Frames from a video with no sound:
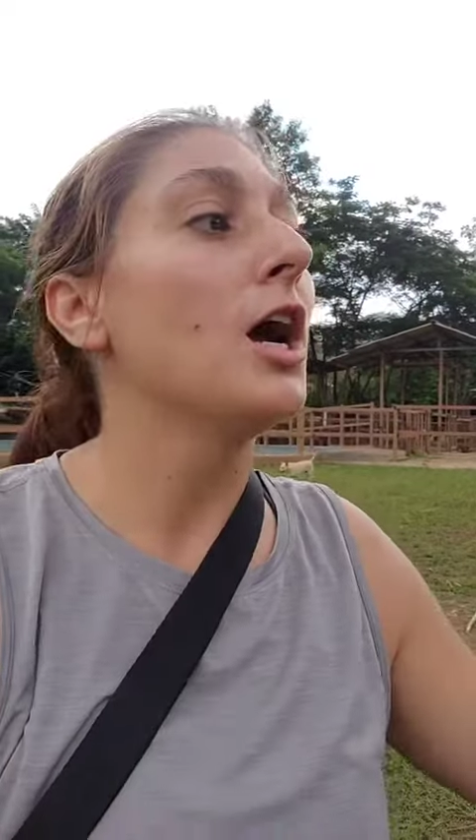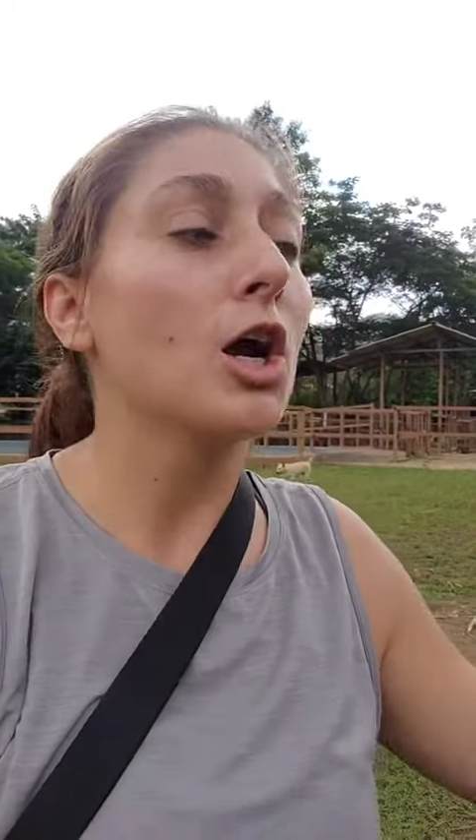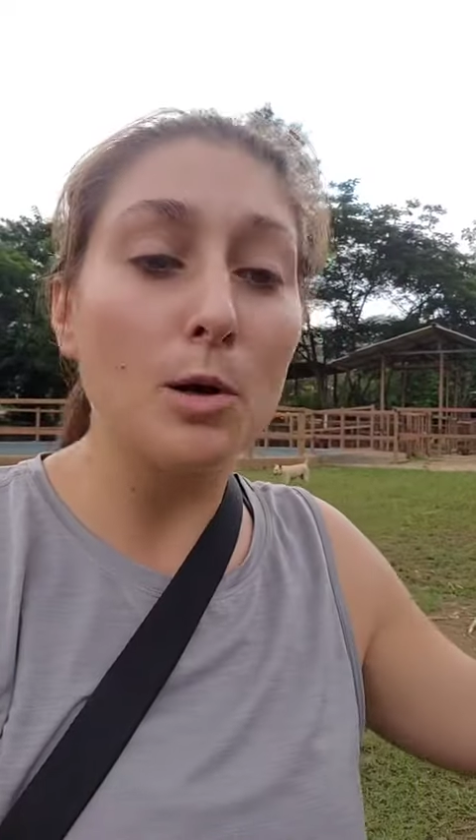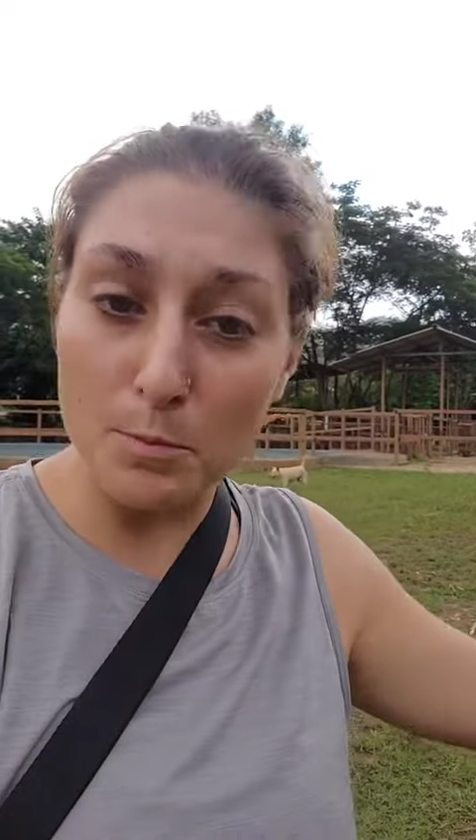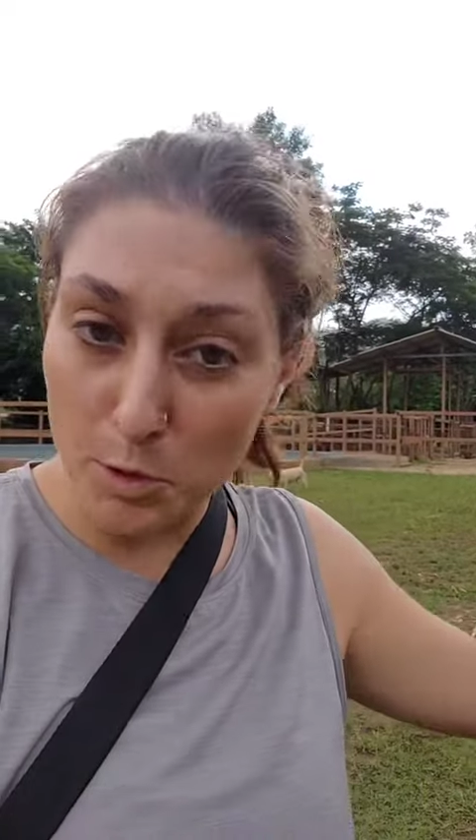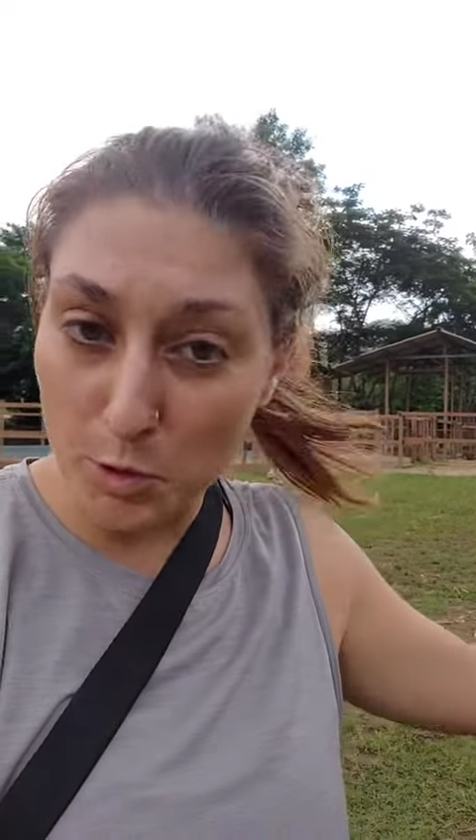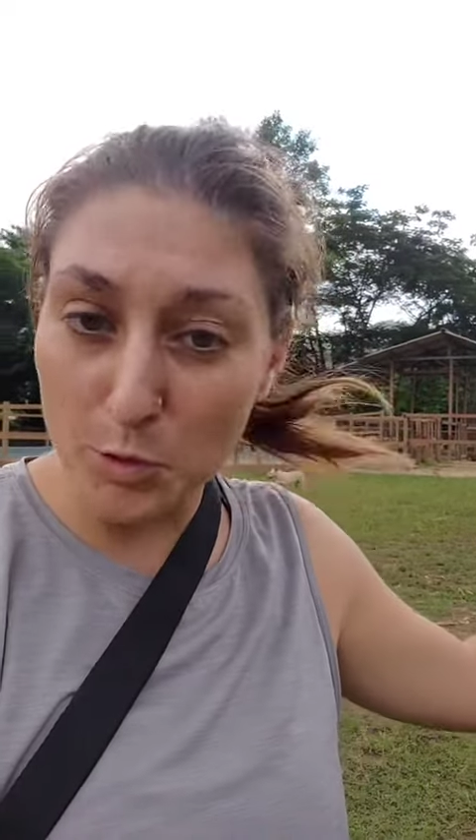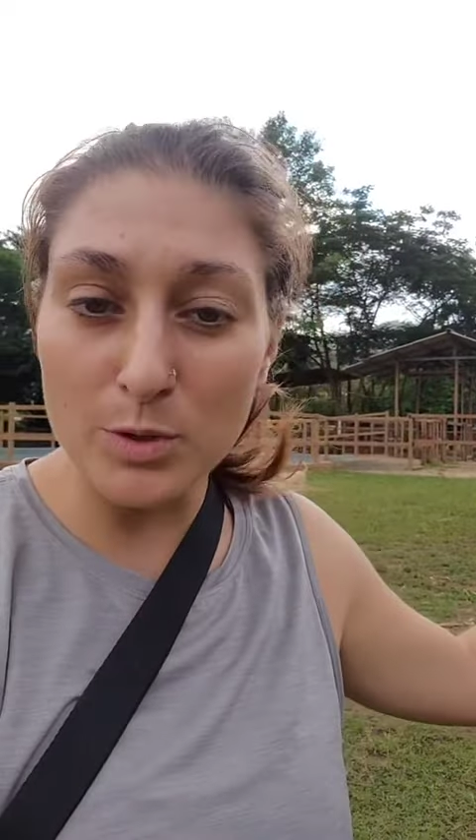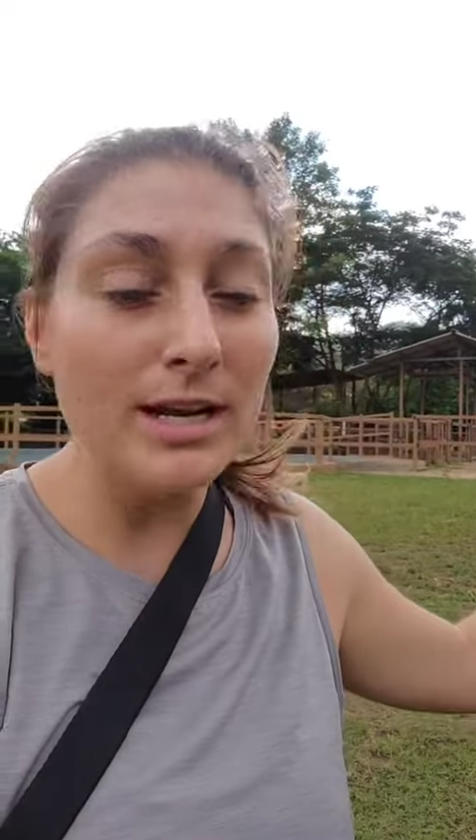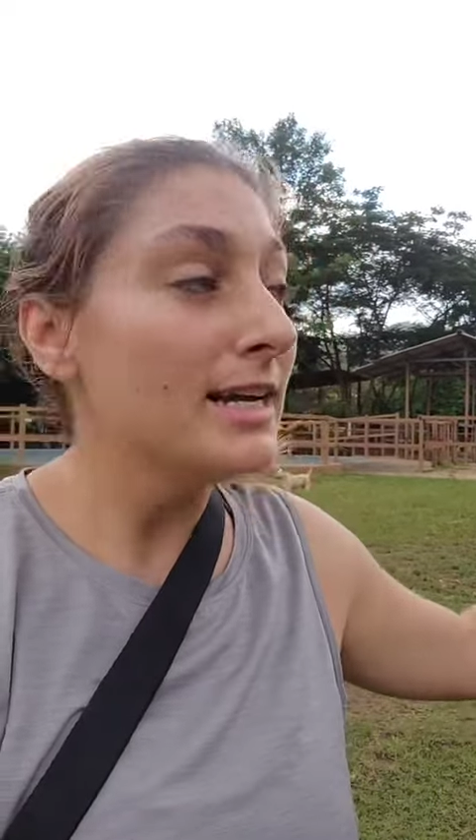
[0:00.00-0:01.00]

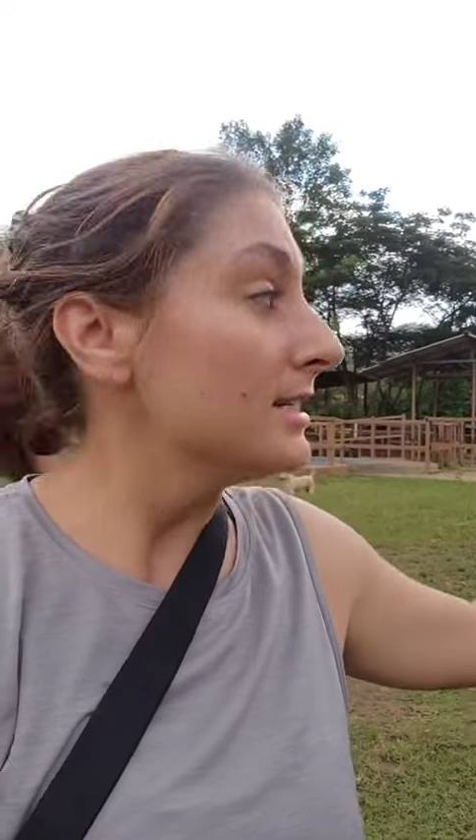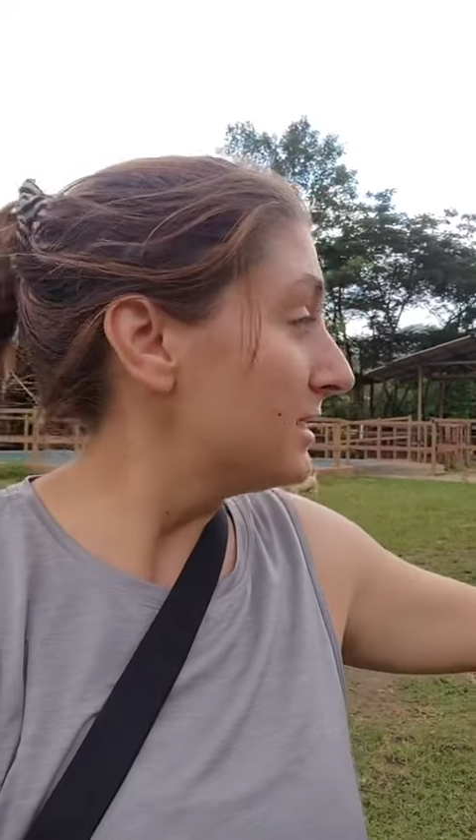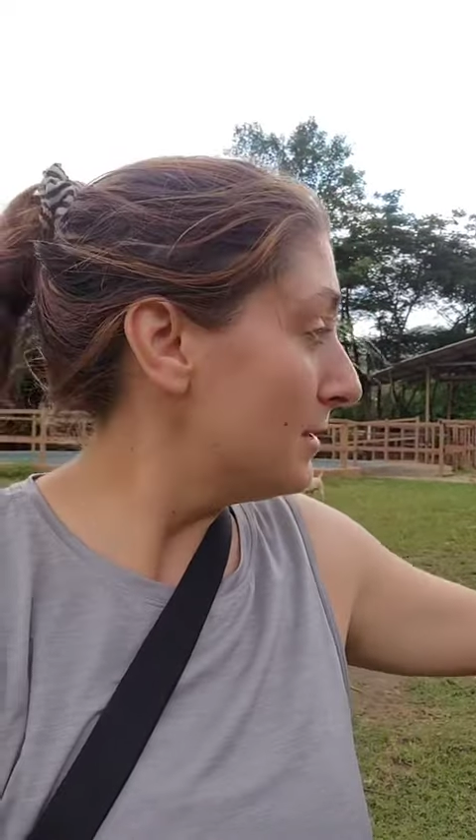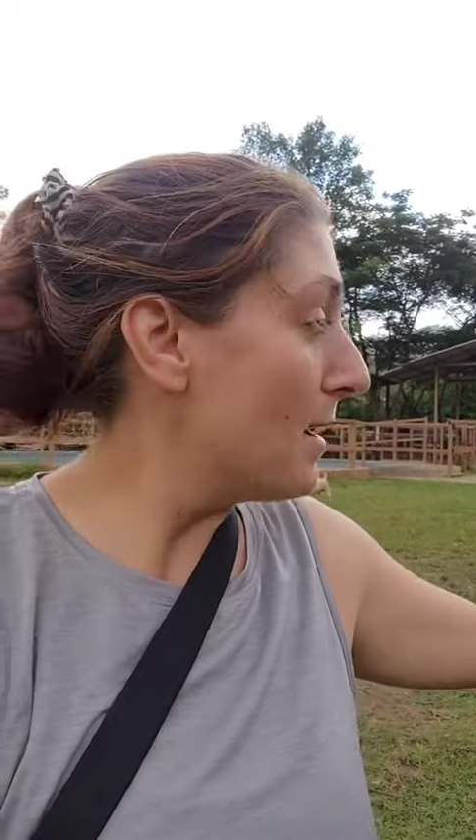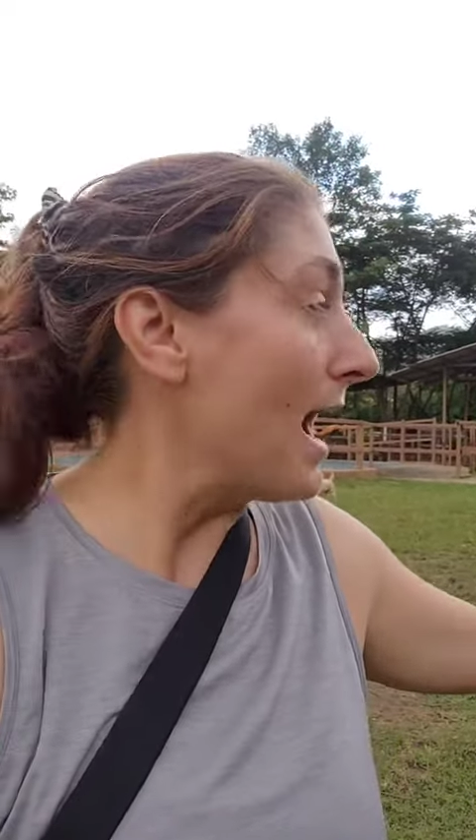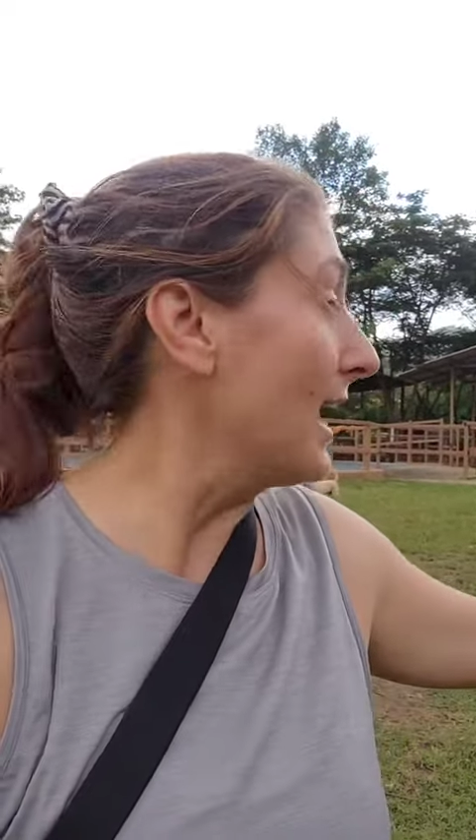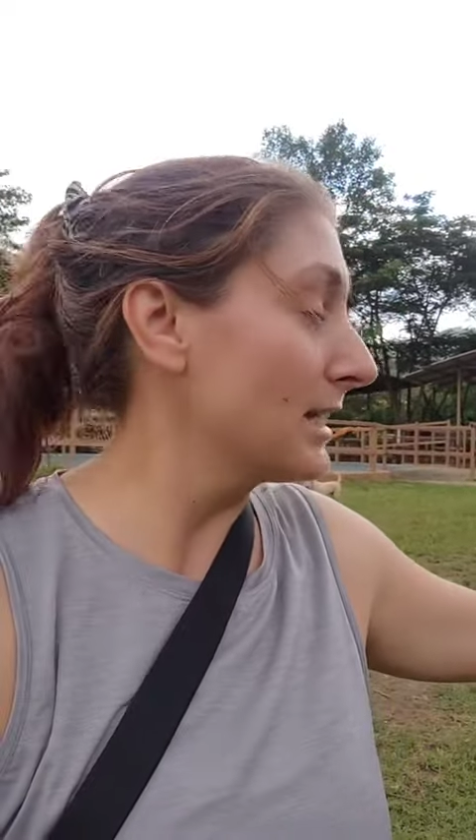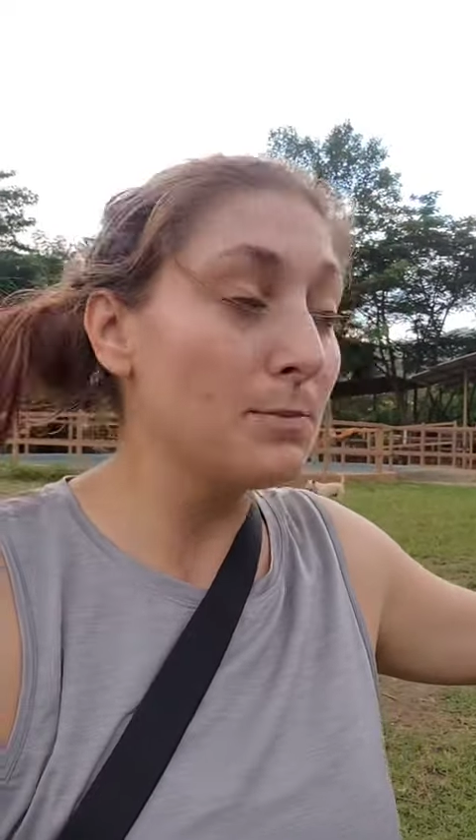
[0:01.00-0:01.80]
Kamoon, D-Max,